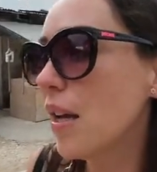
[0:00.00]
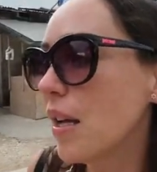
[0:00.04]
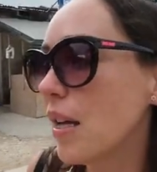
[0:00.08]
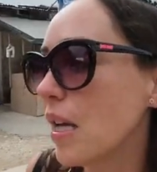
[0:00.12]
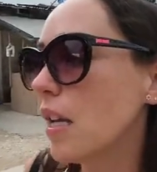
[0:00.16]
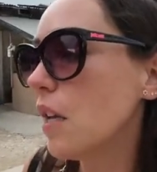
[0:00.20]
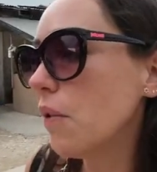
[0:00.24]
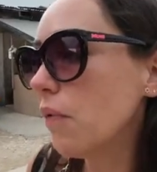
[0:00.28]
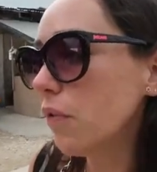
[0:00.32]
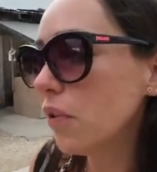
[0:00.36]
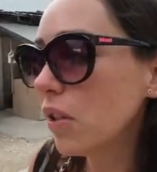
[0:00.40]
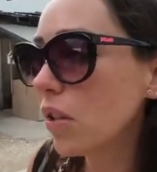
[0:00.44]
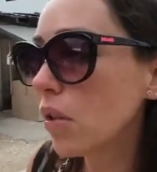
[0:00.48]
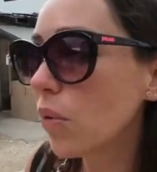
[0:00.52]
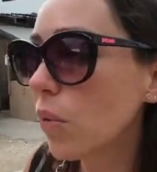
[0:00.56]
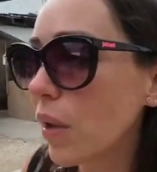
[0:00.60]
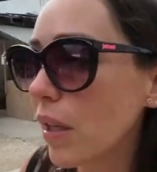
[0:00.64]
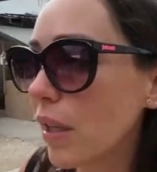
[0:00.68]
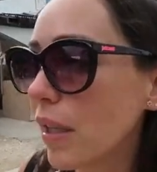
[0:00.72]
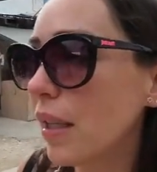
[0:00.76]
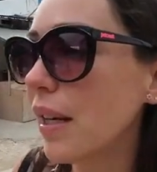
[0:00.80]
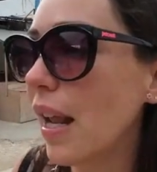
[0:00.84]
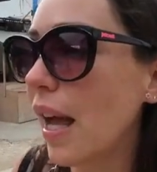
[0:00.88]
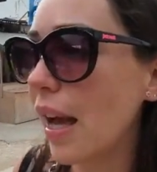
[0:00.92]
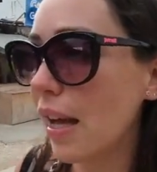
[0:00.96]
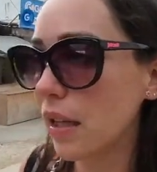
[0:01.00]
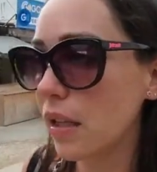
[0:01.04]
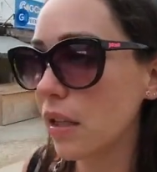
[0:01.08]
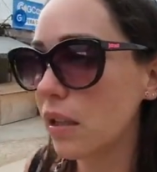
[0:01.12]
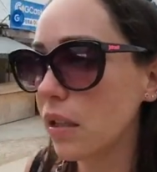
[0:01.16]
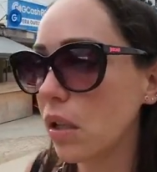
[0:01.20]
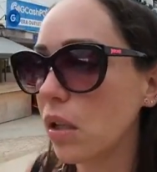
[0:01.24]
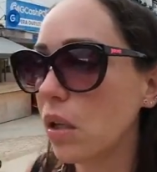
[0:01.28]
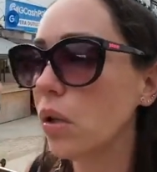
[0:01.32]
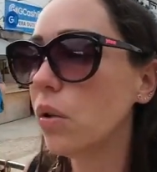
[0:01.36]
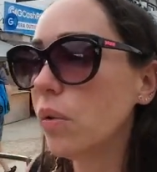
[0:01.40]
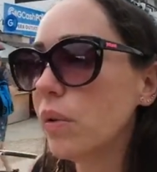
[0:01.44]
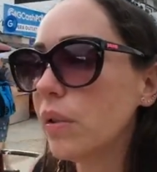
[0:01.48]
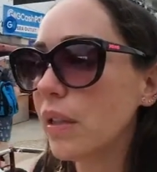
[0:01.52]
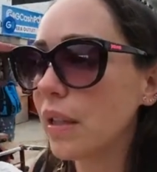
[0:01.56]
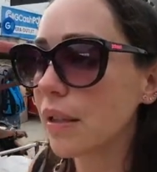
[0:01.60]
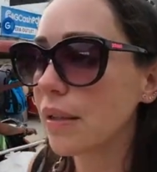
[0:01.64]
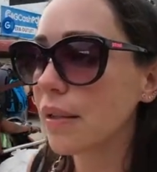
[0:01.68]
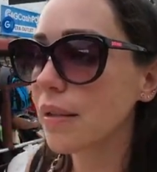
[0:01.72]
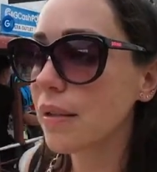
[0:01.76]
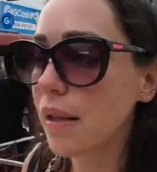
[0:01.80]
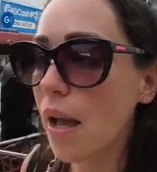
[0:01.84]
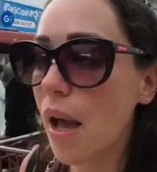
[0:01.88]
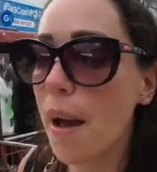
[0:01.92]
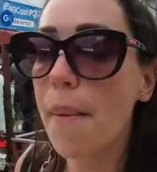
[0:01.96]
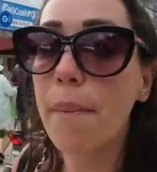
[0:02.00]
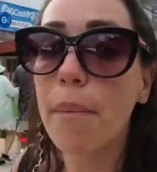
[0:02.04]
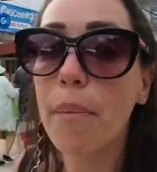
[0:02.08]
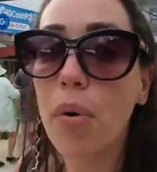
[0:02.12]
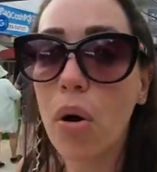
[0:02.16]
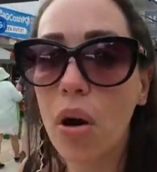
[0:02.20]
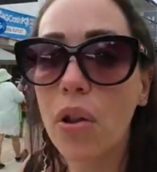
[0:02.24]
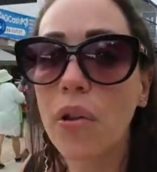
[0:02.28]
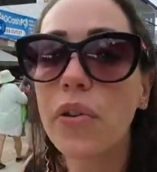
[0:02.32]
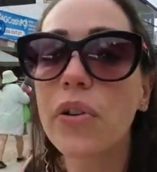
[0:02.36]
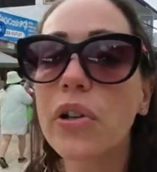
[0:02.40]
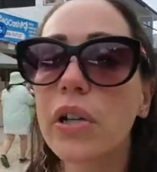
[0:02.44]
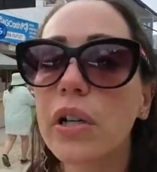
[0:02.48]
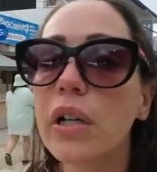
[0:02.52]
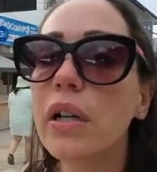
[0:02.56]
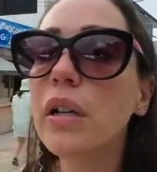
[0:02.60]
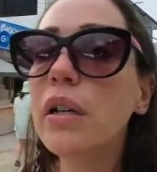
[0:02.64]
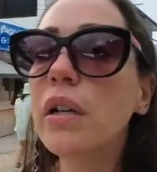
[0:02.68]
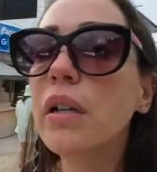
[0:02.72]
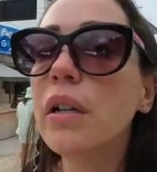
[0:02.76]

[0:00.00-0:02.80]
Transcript: even when I know this can bother